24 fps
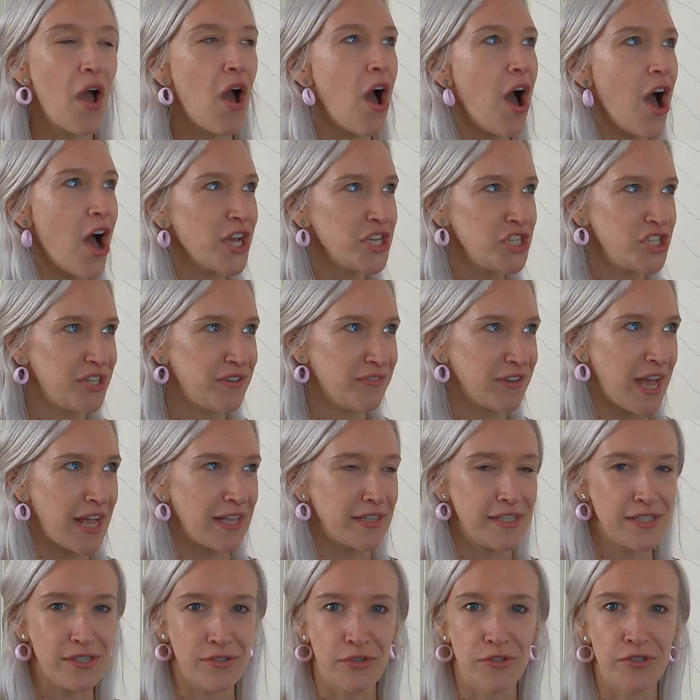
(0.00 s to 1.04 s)
I should have
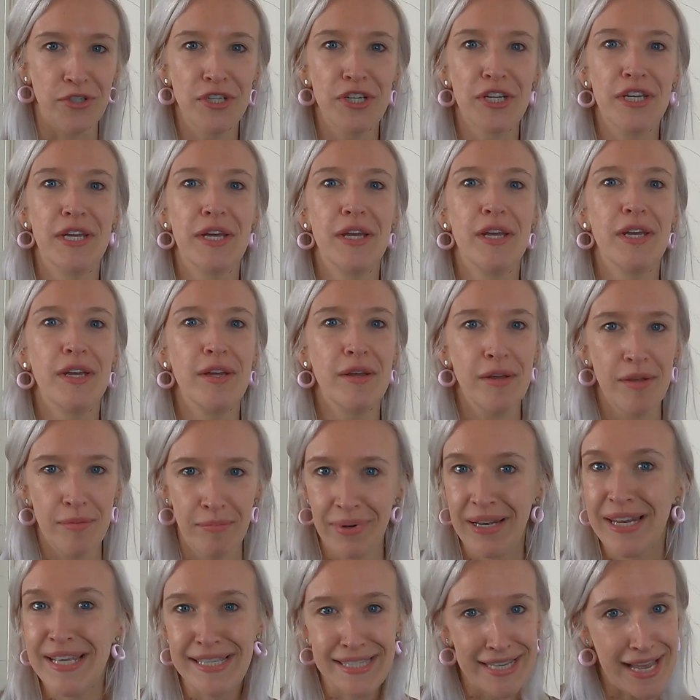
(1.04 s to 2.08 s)
cancelled.
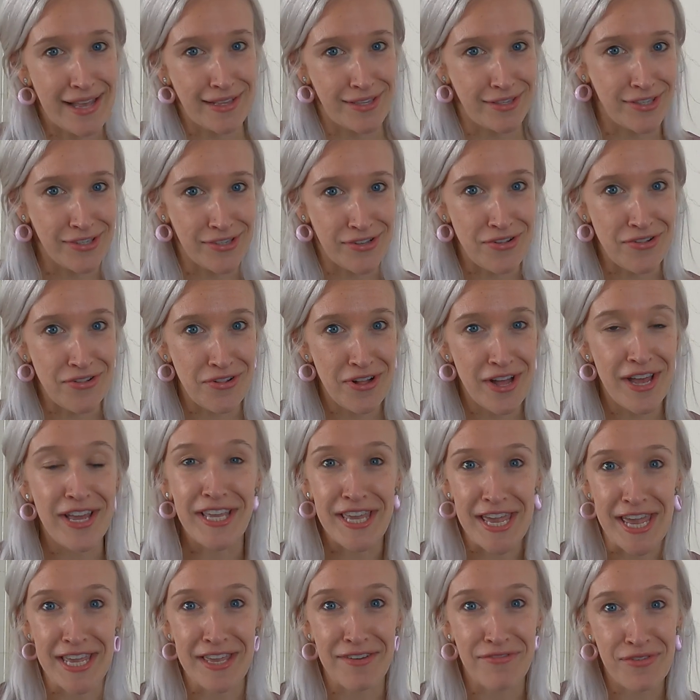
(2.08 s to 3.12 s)
Please cancel a
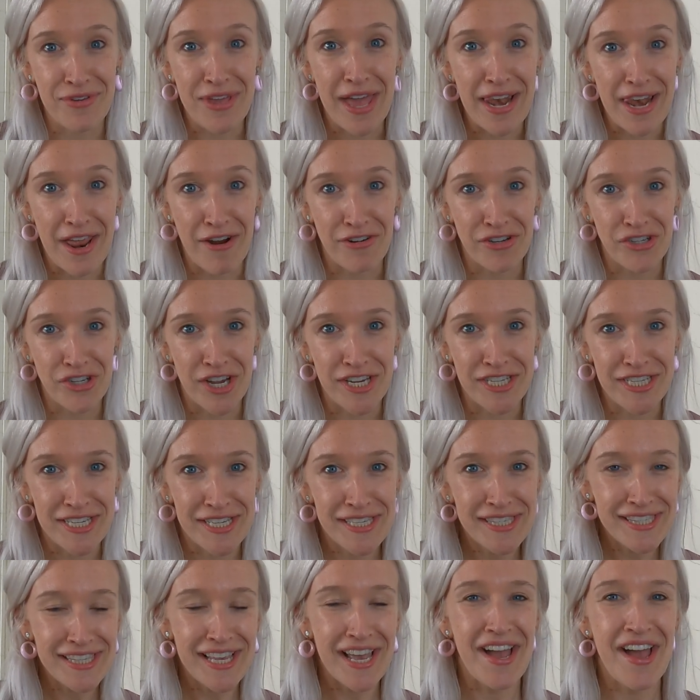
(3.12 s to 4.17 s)
gig if you get
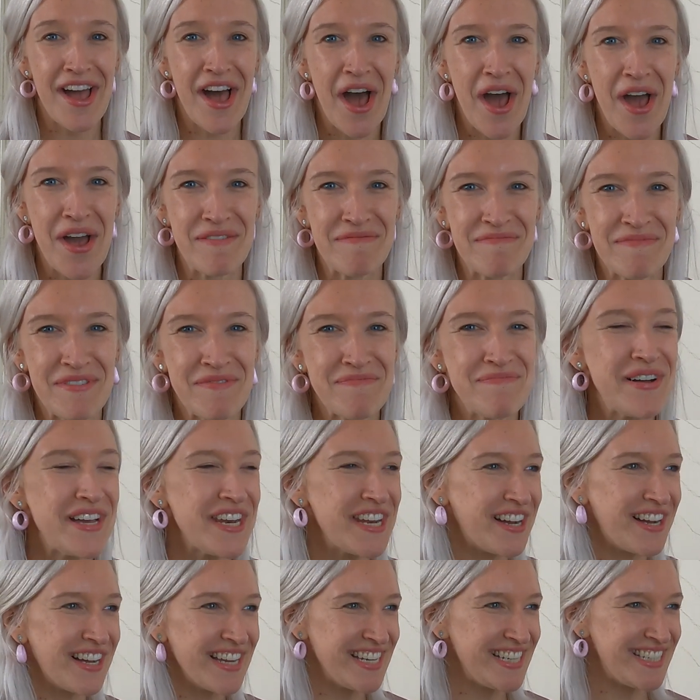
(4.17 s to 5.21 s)
laryngitis. But
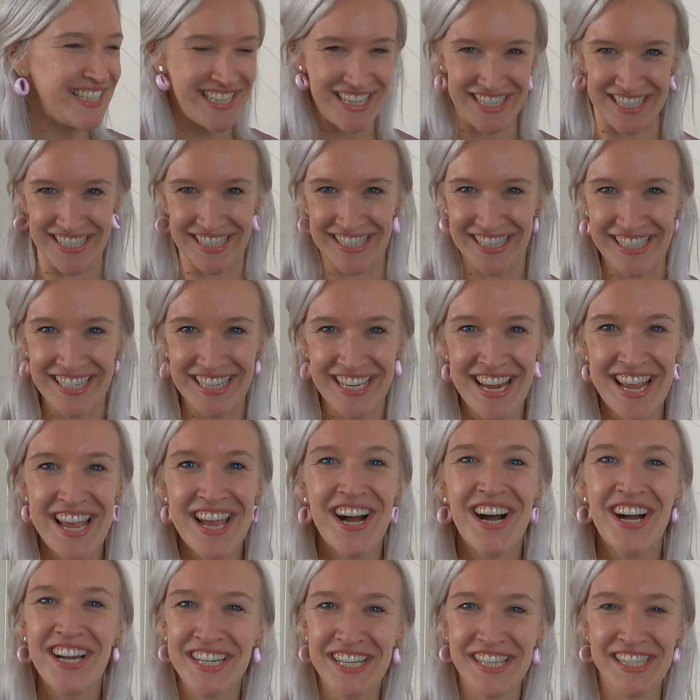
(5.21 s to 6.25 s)
I didn't.
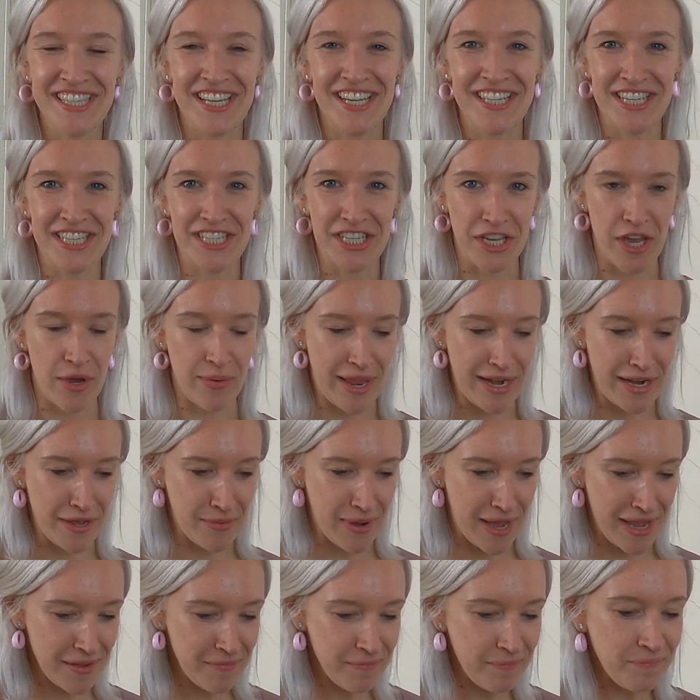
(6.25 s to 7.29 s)
I decided to go
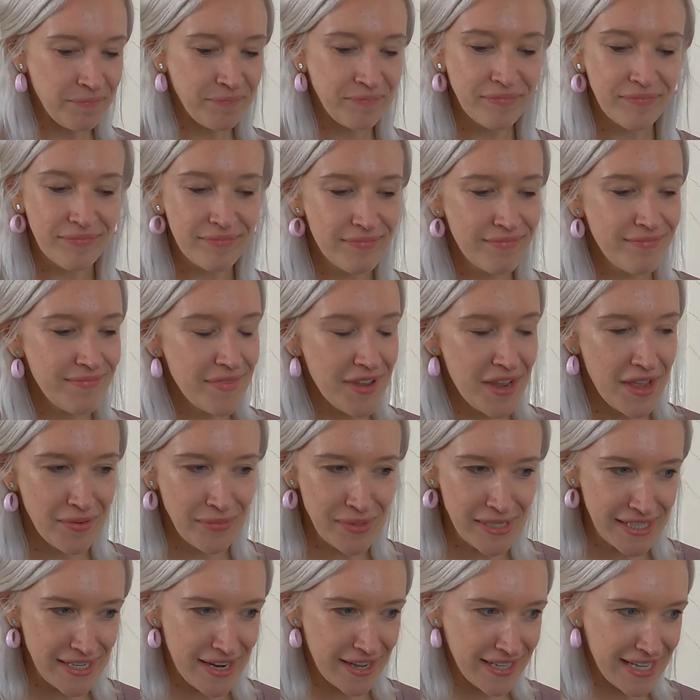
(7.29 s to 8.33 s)
anyway. I
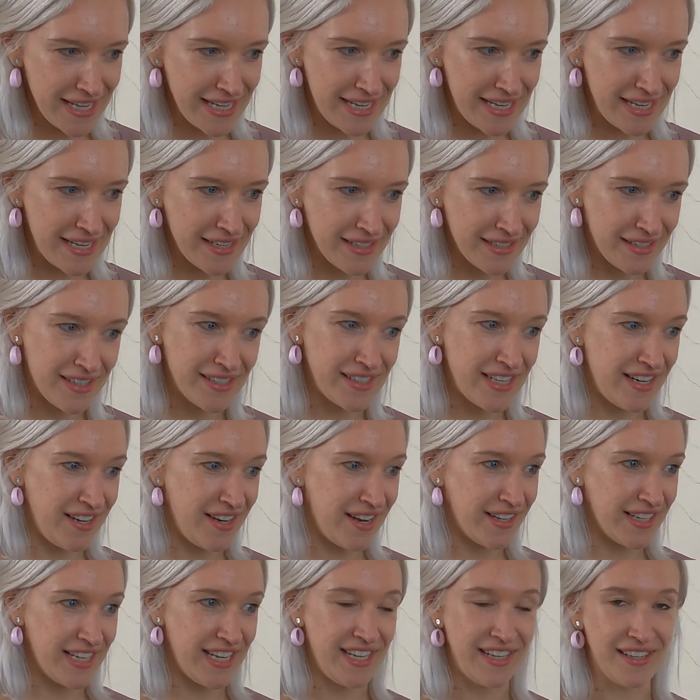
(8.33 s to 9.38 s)
was lucky, I say
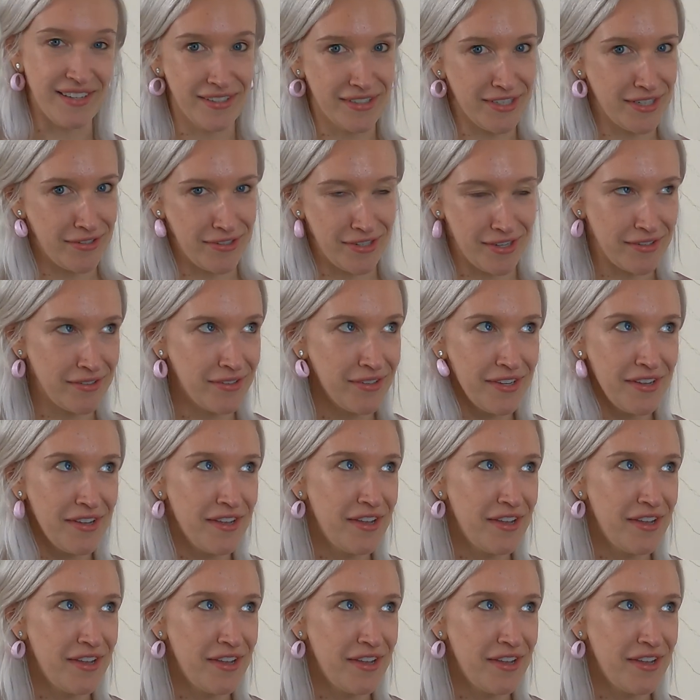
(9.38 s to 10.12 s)
lucky, I don't know,